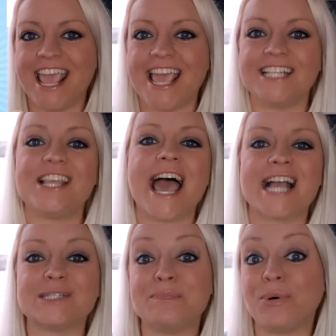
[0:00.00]
and to
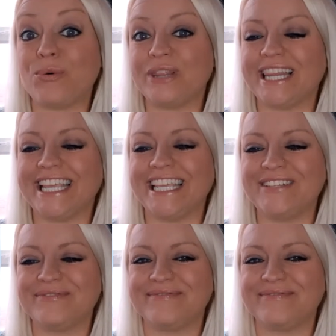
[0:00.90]
act boldly.